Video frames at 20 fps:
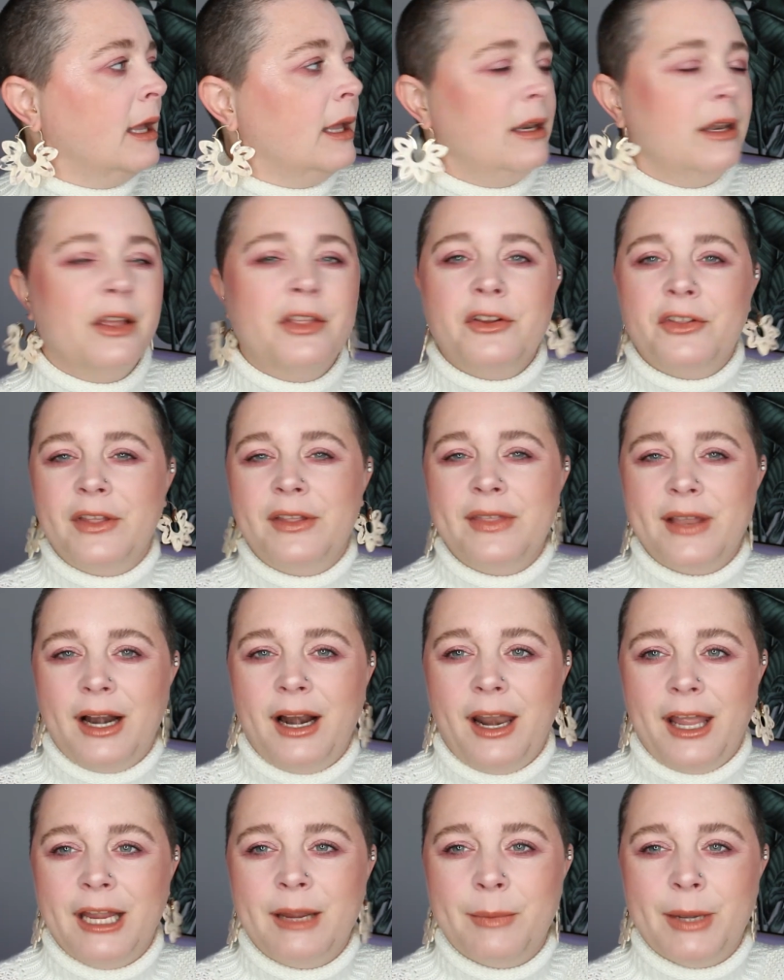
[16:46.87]
Another thing that I
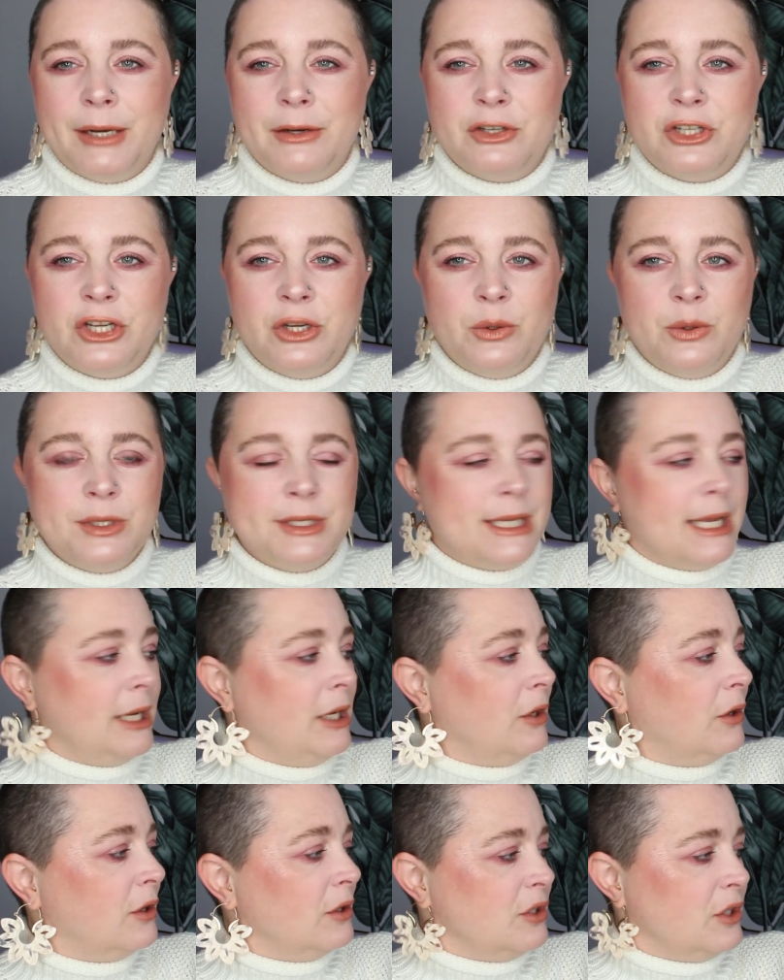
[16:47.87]
like about it too is that
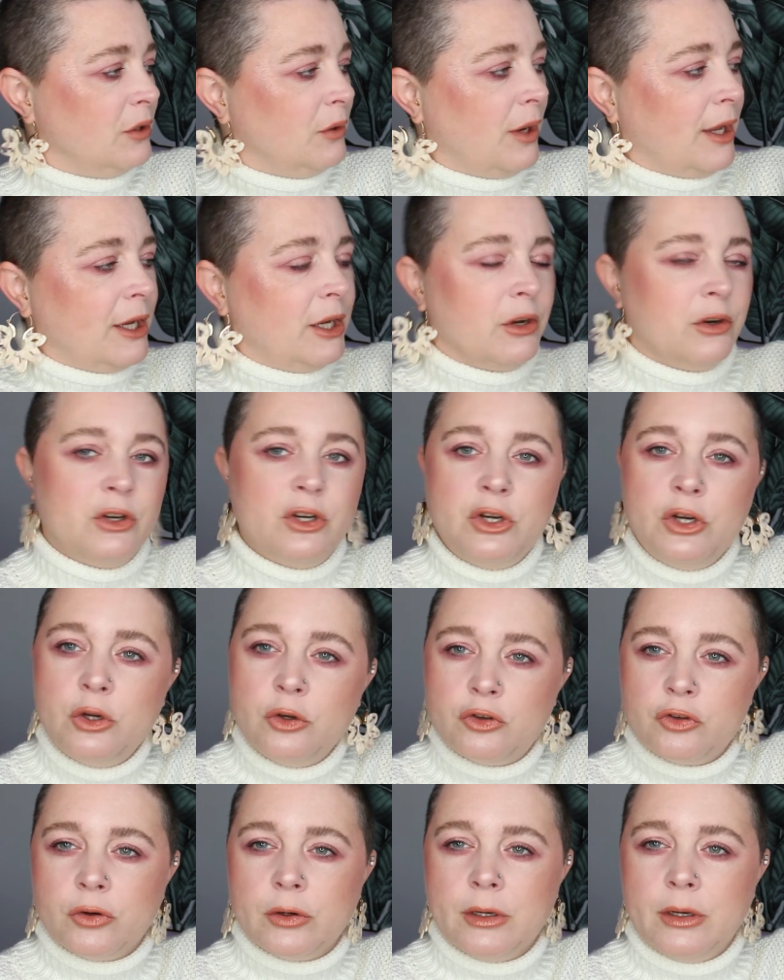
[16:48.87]
you could do like your
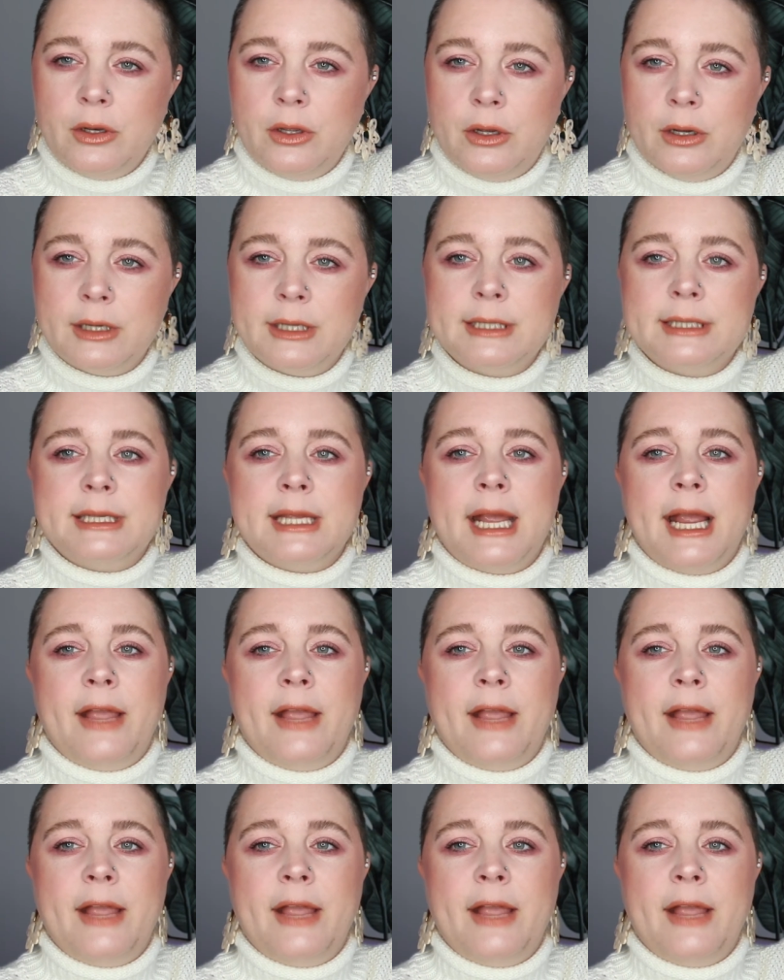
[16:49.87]
neutral looks